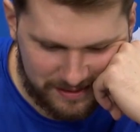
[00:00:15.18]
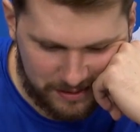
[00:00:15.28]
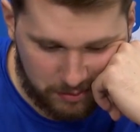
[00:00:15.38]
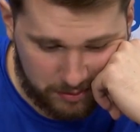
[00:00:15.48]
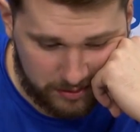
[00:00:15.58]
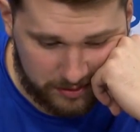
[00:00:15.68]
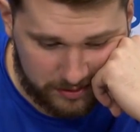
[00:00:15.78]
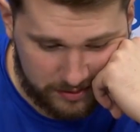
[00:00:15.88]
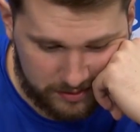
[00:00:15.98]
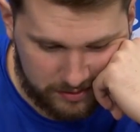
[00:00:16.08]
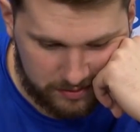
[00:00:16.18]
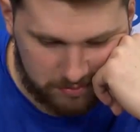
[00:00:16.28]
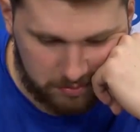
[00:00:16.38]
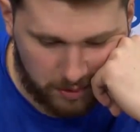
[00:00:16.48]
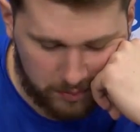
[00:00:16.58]
Uh,
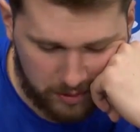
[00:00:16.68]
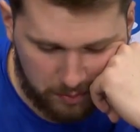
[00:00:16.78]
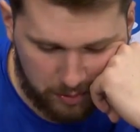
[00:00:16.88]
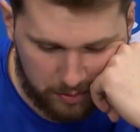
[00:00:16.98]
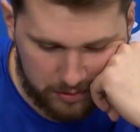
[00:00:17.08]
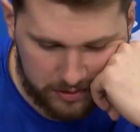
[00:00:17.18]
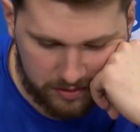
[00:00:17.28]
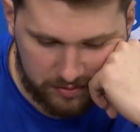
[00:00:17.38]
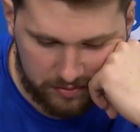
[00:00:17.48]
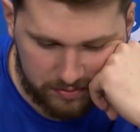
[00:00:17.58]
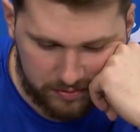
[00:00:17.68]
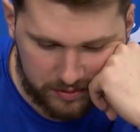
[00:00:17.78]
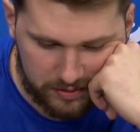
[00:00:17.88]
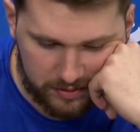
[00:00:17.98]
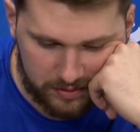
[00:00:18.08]
I mean, I probably deserve
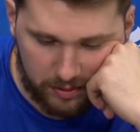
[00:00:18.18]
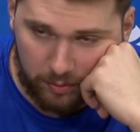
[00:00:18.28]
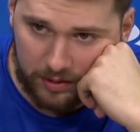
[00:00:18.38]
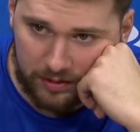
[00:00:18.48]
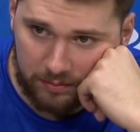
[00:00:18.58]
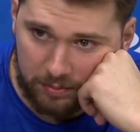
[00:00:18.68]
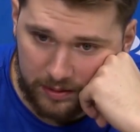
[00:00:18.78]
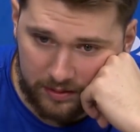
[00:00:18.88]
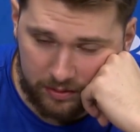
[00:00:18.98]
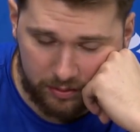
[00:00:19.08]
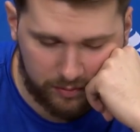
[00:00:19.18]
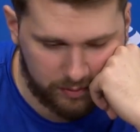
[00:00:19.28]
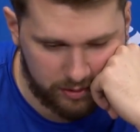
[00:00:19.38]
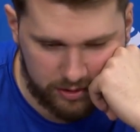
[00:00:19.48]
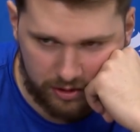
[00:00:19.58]
the one, but two
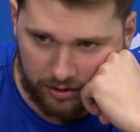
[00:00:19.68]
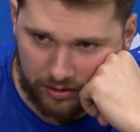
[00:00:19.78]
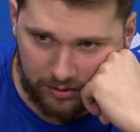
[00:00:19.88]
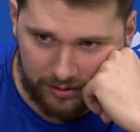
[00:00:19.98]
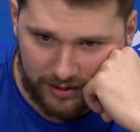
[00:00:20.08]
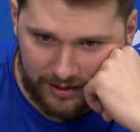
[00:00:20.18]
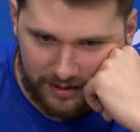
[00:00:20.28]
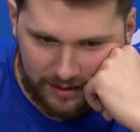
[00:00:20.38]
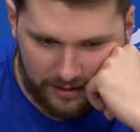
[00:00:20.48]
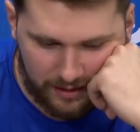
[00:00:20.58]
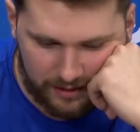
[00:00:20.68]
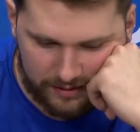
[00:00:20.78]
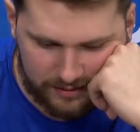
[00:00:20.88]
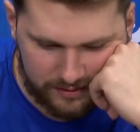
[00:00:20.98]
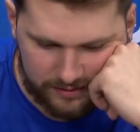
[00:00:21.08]
for sure, no.
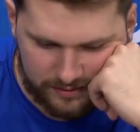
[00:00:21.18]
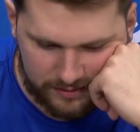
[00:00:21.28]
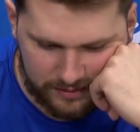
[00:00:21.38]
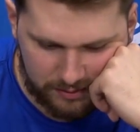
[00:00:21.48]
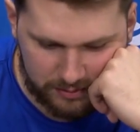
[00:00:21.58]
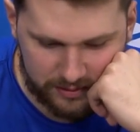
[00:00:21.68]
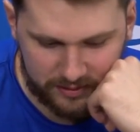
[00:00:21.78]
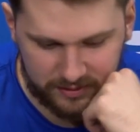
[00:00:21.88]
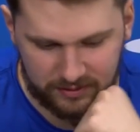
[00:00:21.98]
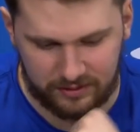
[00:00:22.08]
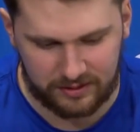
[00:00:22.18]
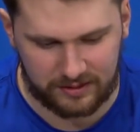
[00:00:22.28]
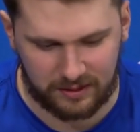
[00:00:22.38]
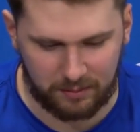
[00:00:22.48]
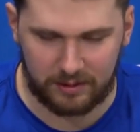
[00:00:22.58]
it was
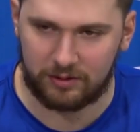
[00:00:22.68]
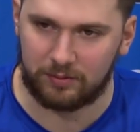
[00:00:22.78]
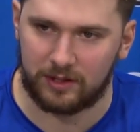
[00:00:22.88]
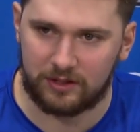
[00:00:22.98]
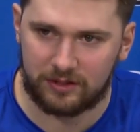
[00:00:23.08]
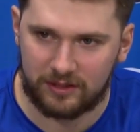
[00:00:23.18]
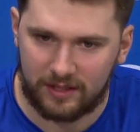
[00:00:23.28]
just a little bit too much.